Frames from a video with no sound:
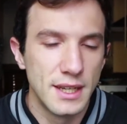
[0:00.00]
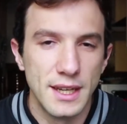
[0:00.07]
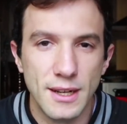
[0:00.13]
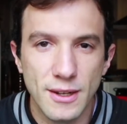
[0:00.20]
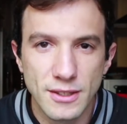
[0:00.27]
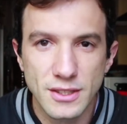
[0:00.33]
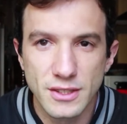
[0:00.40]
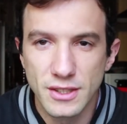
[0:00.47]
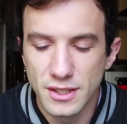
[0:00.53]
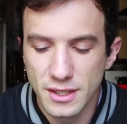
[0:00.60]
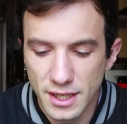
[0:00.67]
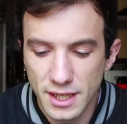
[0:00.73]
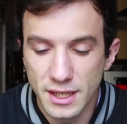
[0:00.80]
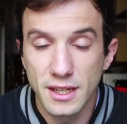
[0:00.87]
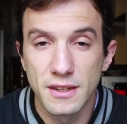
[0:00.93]
It looks
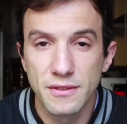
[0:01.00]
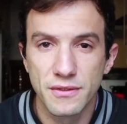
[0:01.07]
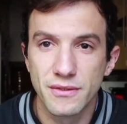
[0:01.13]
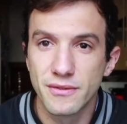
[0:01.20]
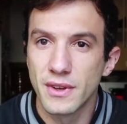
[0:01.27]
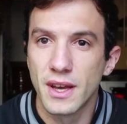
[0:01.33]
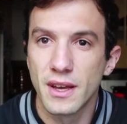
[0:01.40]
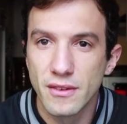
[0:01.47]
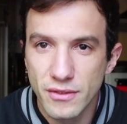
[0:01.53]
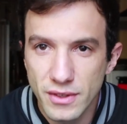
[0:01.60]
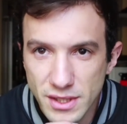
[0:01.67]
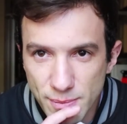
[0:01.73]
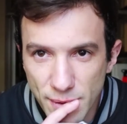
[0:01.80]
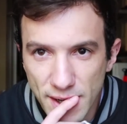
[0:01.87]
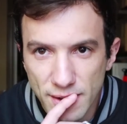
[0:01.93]
good, and it, I've
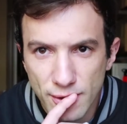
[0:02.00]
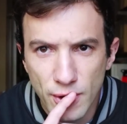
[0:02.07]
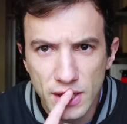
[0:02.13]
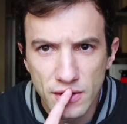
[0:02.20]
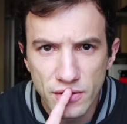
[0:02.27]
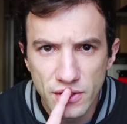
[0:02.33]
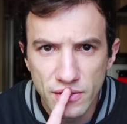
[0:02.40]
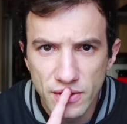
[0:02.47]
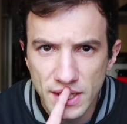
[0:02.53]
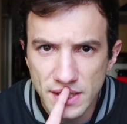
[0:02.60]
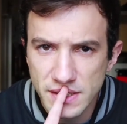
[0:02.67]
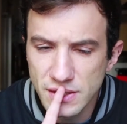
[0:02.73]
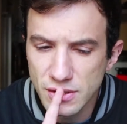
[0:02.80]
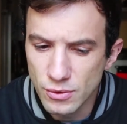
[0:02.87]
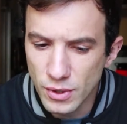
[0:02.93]
inspired quite a few
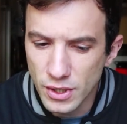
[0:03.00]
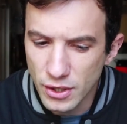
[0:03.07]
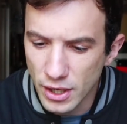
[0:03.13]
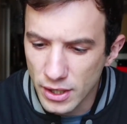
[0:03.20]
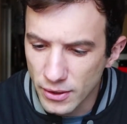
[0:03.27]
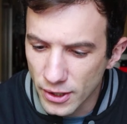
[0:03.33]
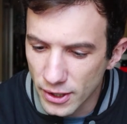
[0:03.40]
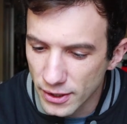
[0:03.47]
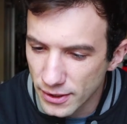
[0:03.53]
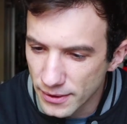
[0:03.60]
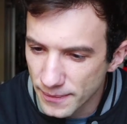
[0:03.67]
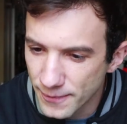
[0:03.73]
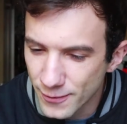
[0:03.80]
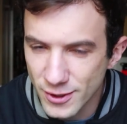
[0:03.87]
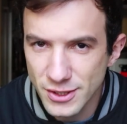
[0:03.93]
friends to work out harder,
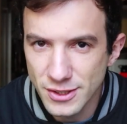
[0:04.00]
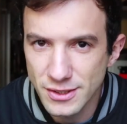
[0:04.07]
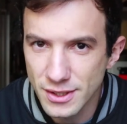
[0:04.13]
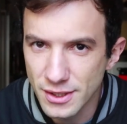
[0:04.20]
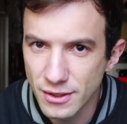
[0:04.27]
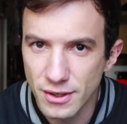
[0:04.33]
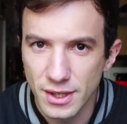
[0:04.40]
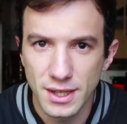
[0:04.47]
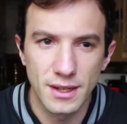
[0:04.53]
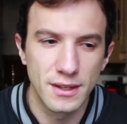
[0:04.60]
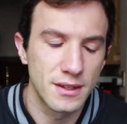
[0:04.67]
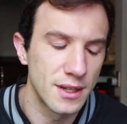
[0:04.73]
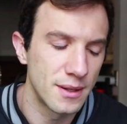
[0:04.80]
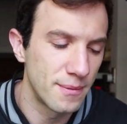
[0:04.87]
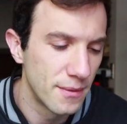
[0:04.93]
which is a great
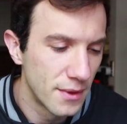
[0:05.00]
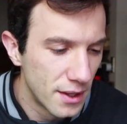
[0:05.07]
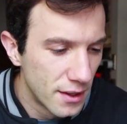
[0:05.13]
outcome.